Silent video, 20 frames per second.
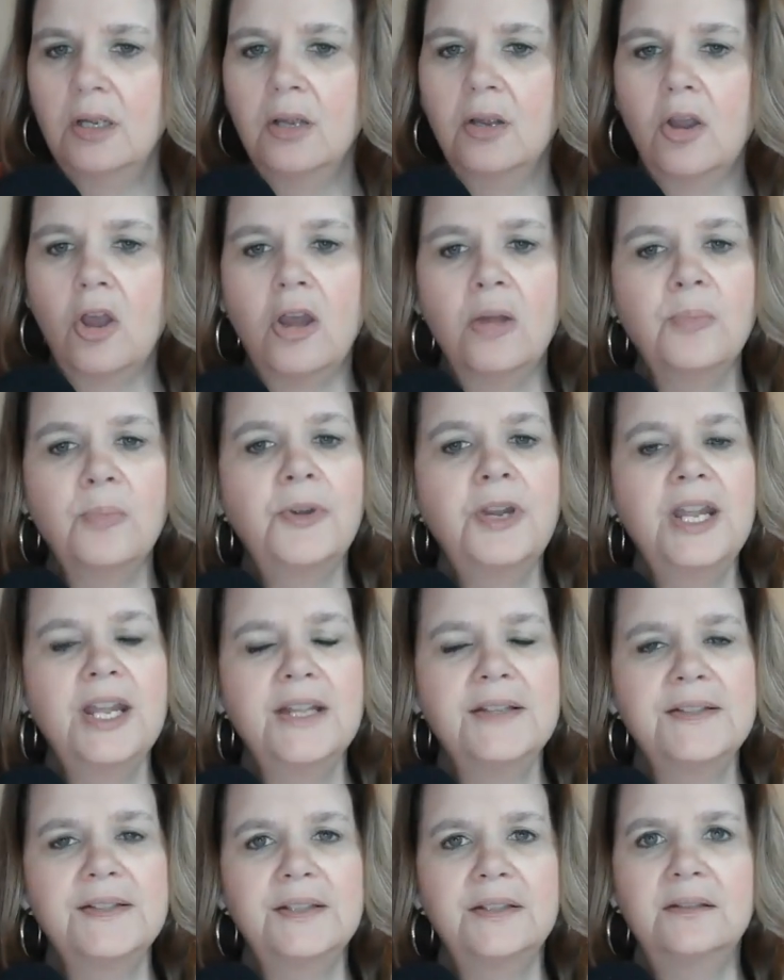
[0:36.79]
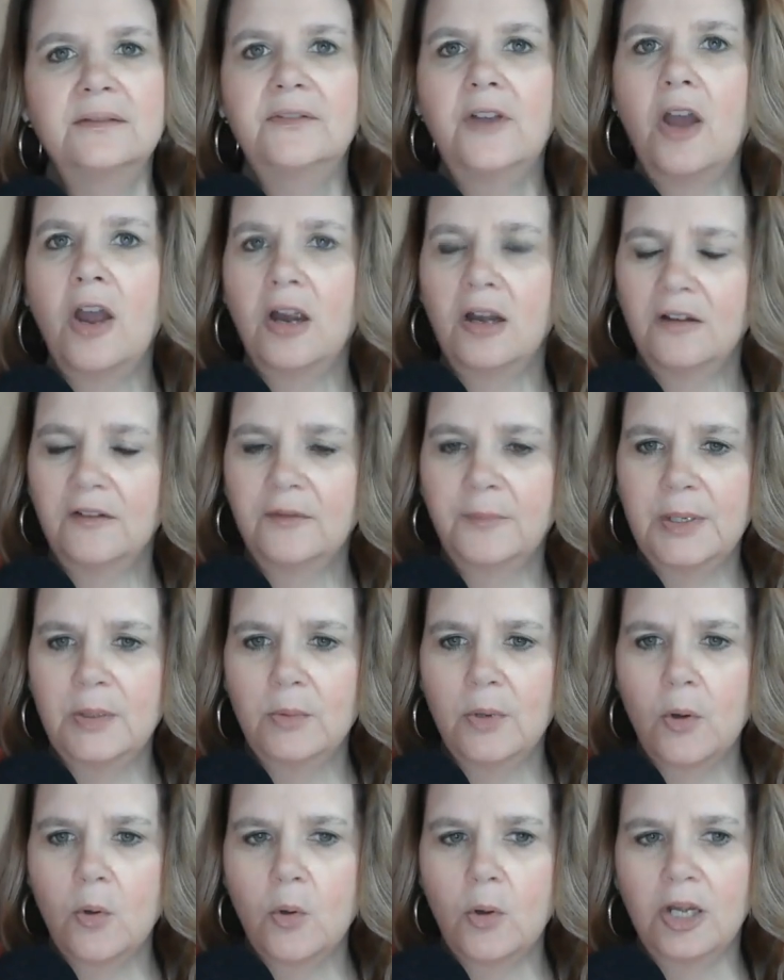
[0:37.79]
comprehensive RFP
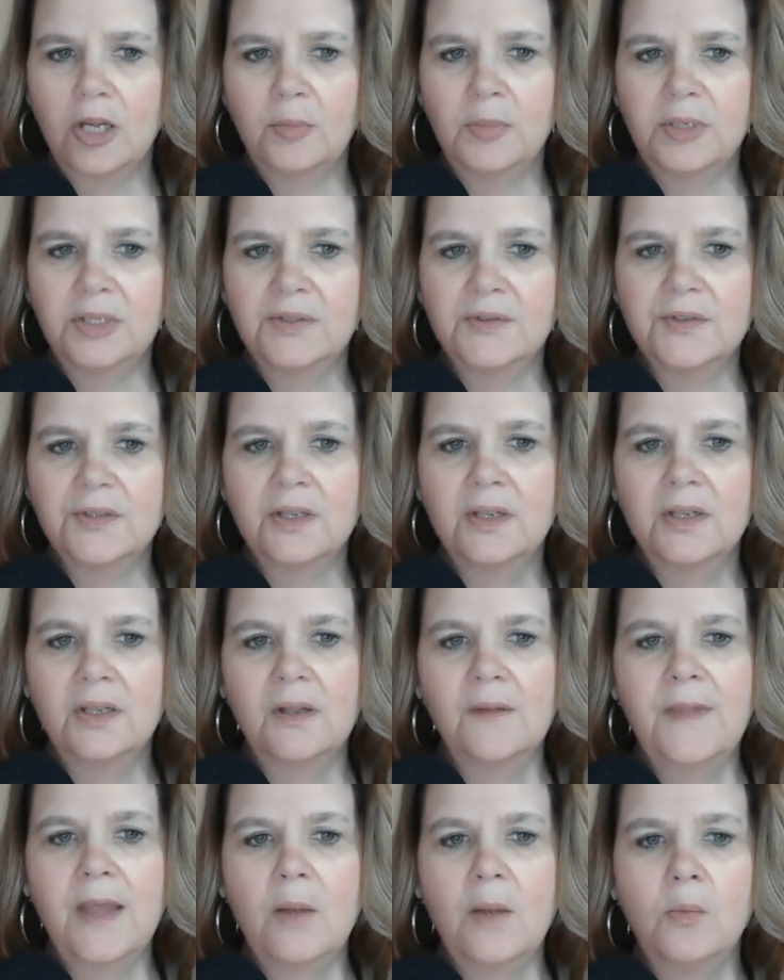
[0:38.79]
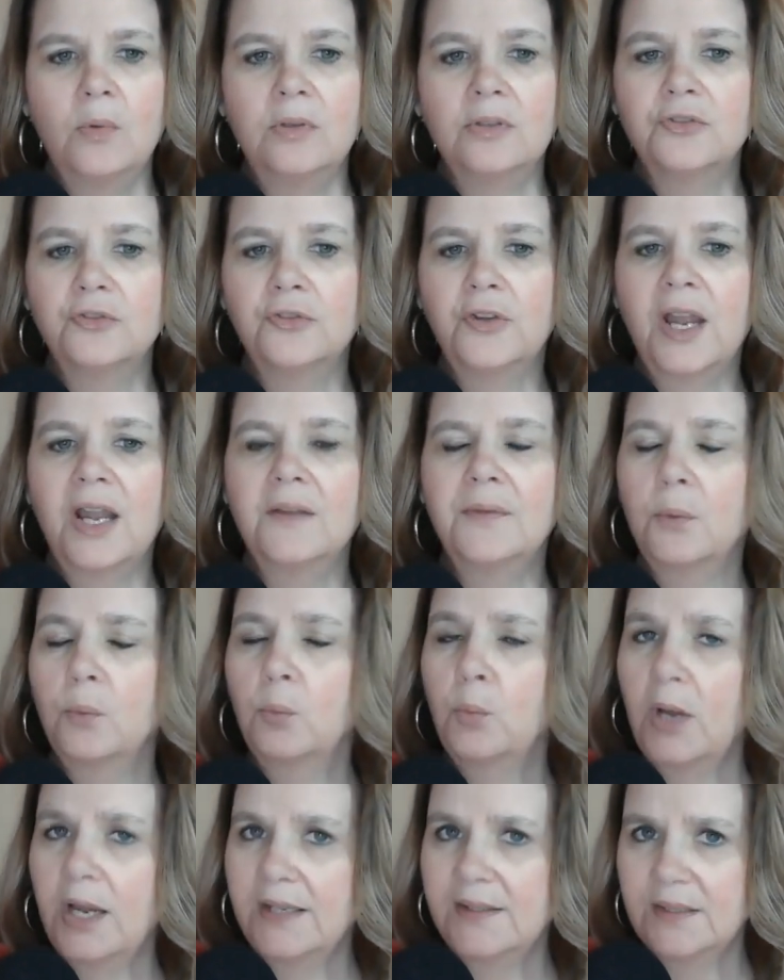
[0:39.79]
requirements that will attract the
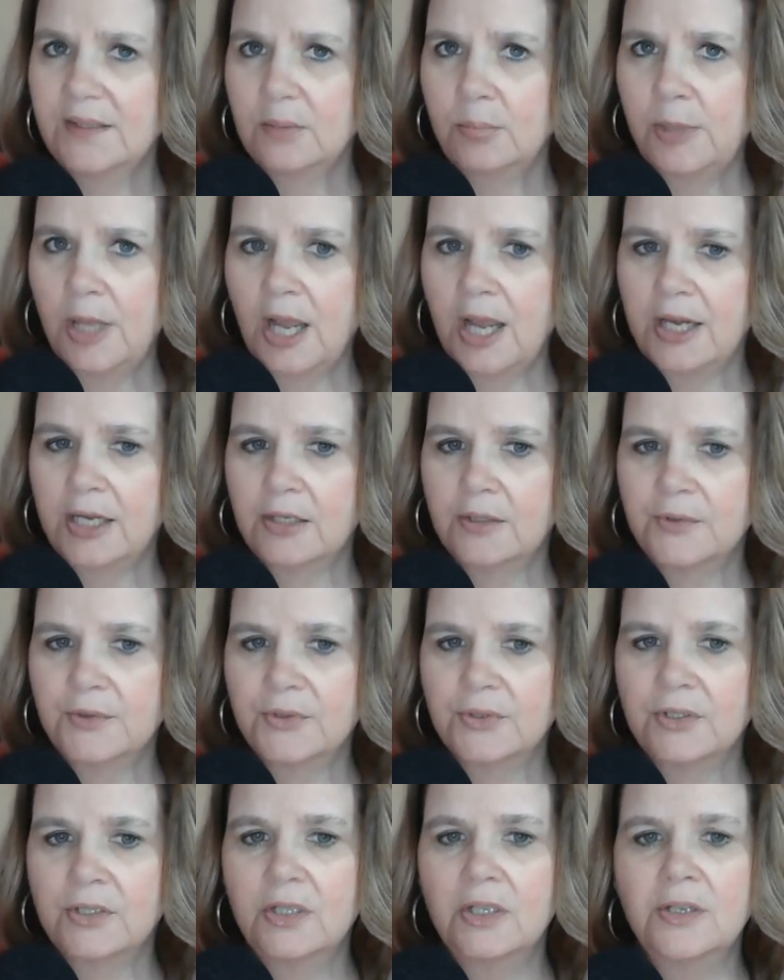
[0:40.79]
right suppliers,